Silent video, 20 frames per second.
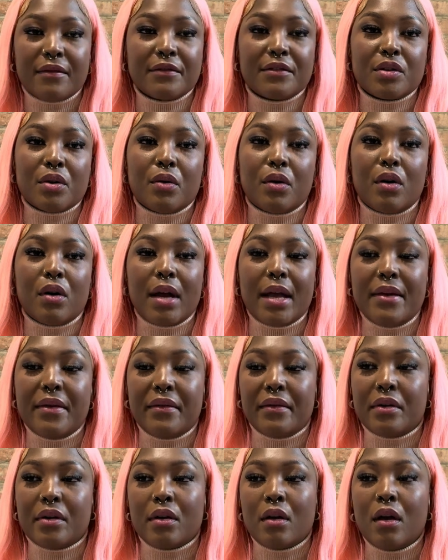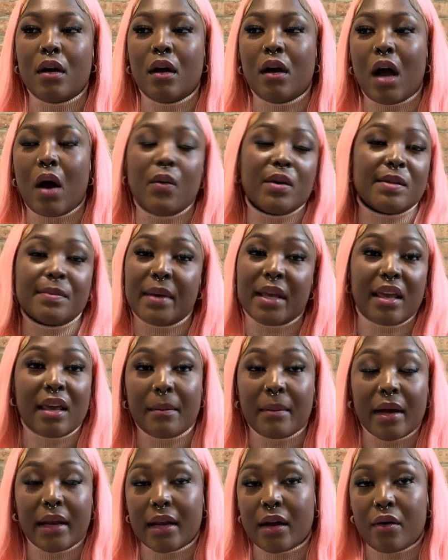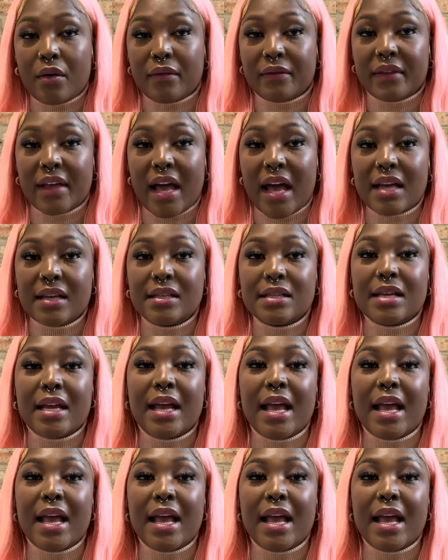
So, and I was making money out of that,